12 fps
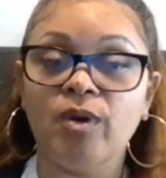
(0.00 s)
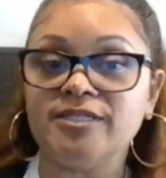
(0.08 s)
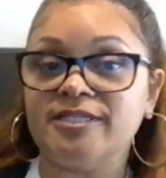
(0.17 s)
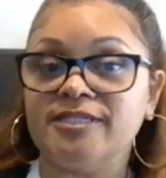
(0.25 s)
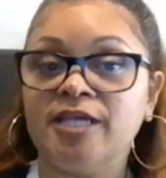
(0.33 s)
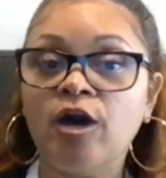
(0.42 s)

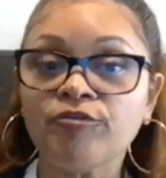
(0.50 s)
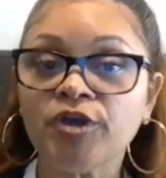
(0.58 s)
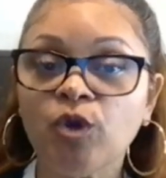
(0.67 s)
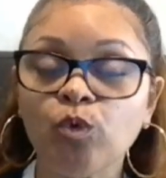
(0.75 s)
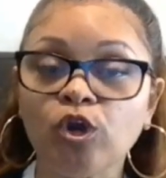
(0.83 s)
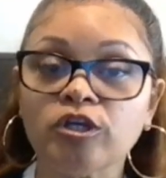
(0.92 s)
us
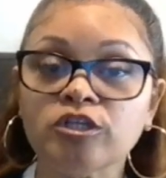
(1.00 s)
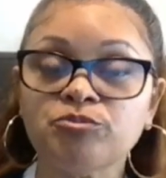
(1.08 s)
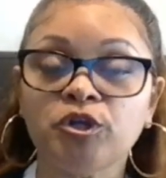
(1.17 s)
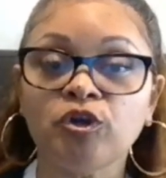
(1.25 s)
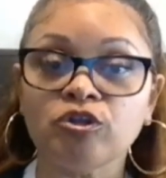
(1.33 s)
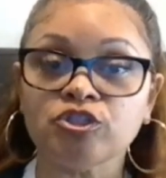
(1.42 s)
as healthcare
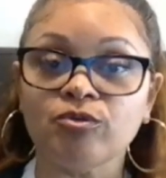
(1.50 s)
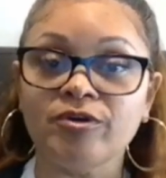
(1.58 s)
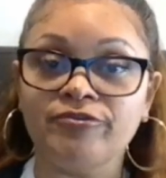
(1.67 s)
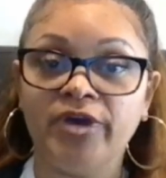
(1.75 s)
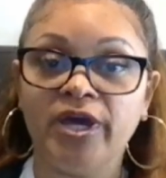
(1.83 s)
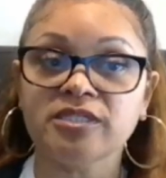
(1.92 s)
workers, but it
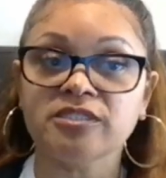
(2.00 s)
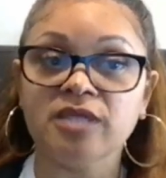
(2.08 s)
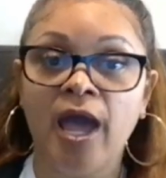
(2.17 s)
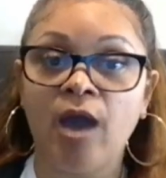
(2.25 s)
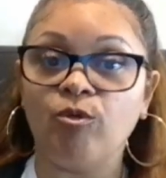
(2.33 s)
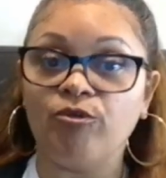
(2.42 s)
also
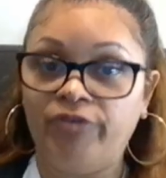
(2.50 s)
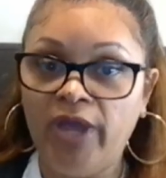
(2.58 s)
affects